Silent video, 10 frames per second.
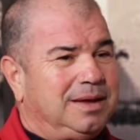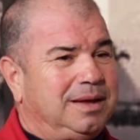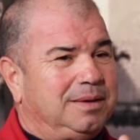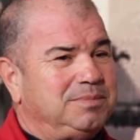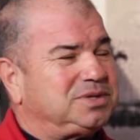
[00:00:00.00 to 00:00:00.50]

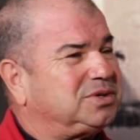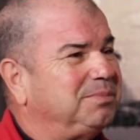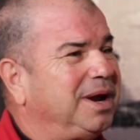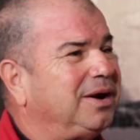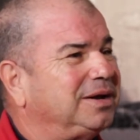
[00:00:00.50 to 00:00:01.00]
Mr.
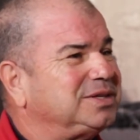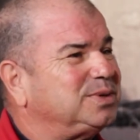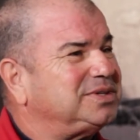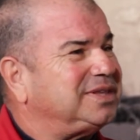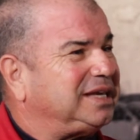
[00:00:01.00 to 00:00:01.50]
Marin's
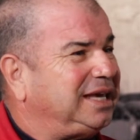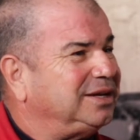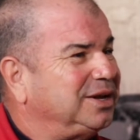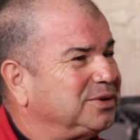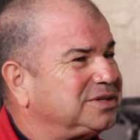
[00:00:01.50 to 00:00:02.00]
was the
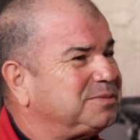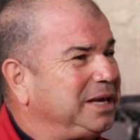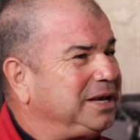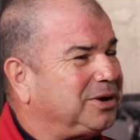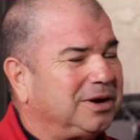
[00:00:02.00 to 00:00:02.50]
keynote
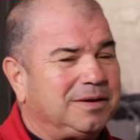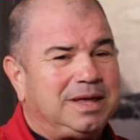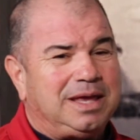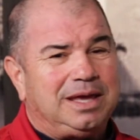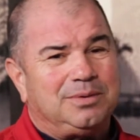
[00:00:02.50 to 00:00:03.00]
speaker, and
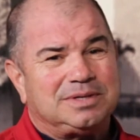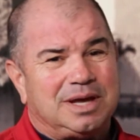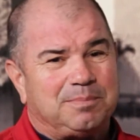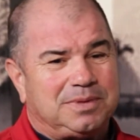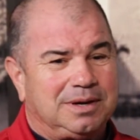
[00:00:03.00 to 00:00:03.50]
he was
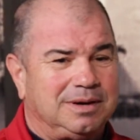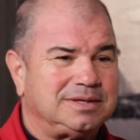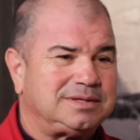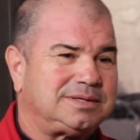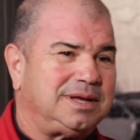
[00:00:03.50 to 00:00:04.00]
up there on
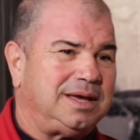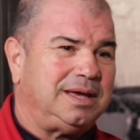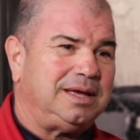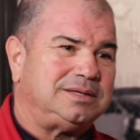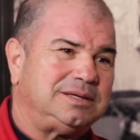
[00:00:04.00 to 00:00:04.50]
the
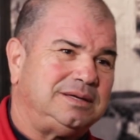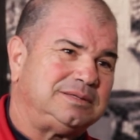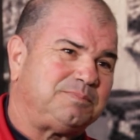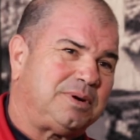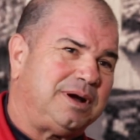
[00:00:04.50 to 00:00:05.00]
stage, and
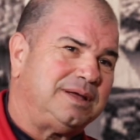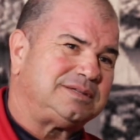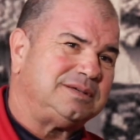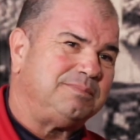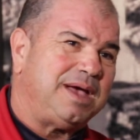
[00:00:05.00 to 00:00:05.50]
he's
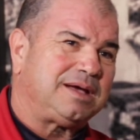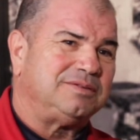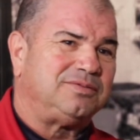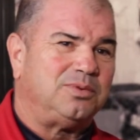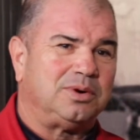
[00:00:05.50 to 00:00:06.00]
prancing back
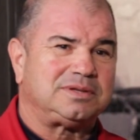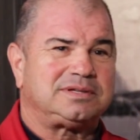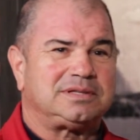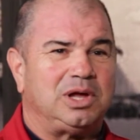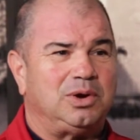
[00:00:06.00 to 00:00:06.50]
and forth
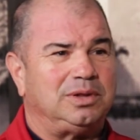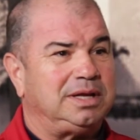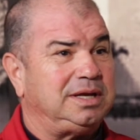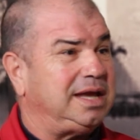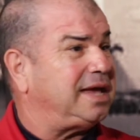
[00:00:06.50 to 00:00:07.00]
slowly,
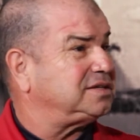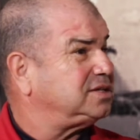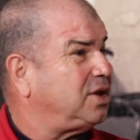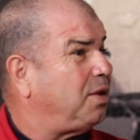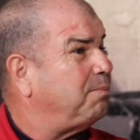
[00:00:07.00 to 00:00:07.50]
and he has
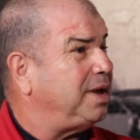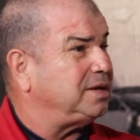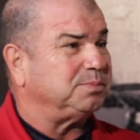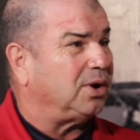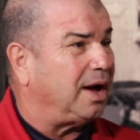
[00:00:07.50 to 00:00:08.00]
us all
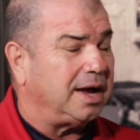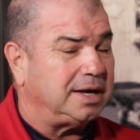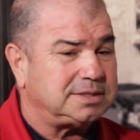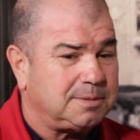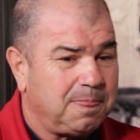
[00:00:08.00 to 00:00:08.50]

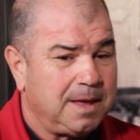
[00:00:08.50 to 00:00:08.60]
mesmerized.